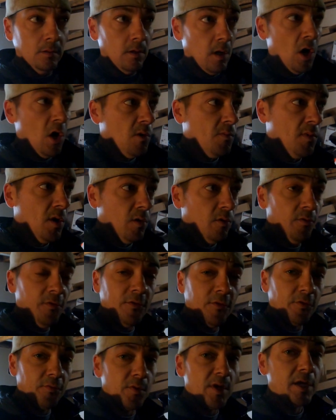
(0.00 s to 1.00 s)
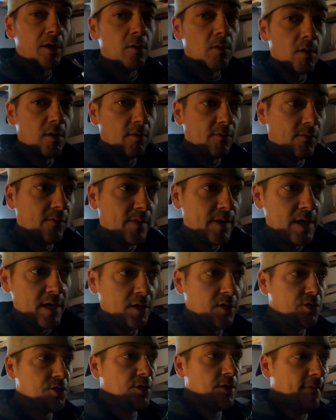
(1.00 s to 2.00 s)
almost 3/4 of an
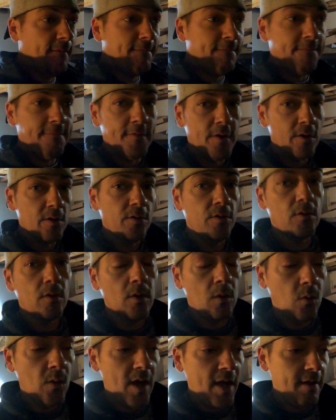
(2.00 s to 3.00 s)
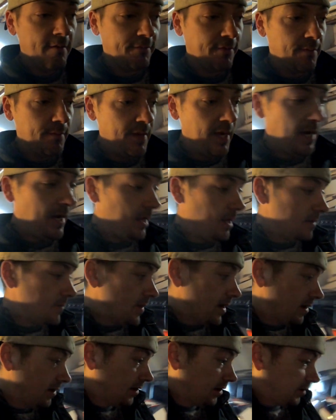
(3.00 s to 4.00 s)
inch further away from any of
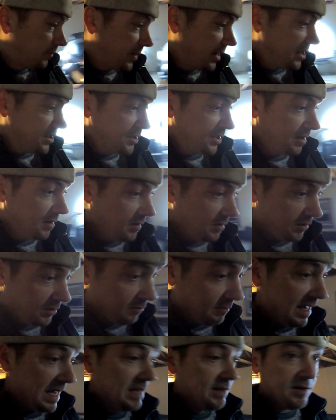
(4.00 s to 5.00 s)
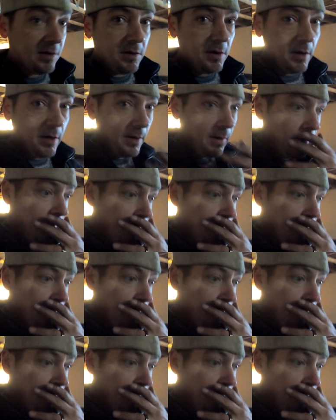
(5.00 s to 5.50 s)
my suspension. So that's good.